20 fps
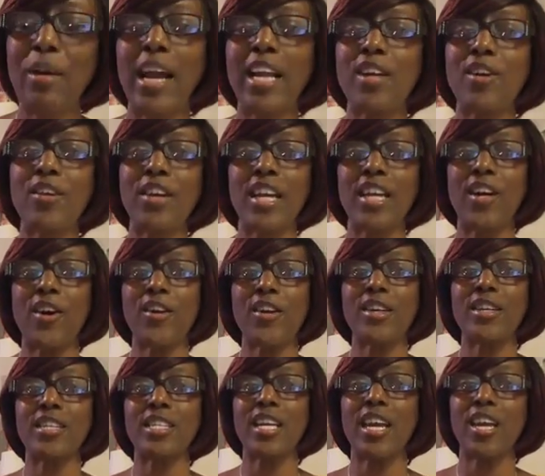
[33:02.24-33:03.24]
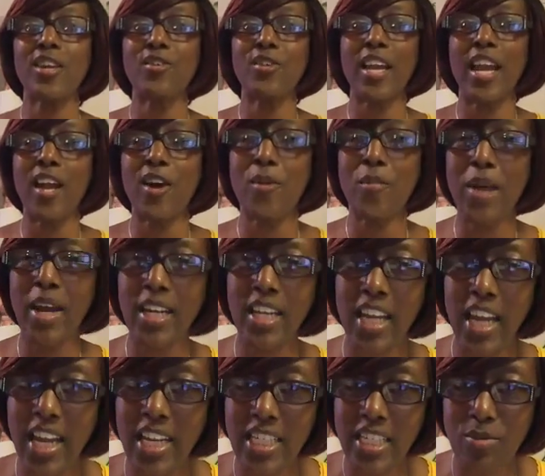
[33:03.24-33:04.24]
gonna get on here and tell you they on
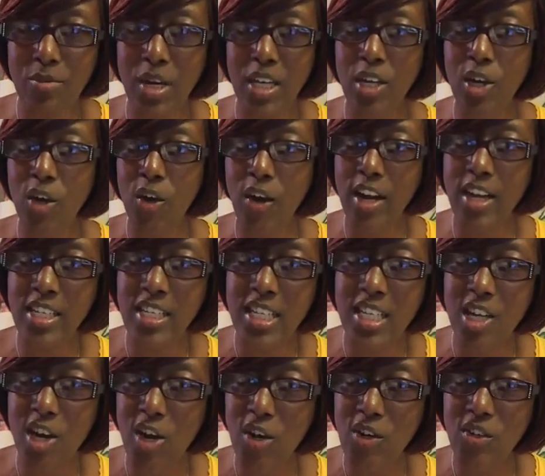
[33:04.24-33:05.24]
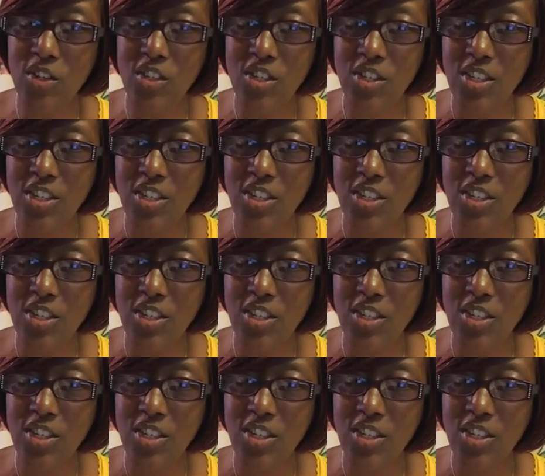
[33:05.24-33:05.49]
medication but a crazy coach?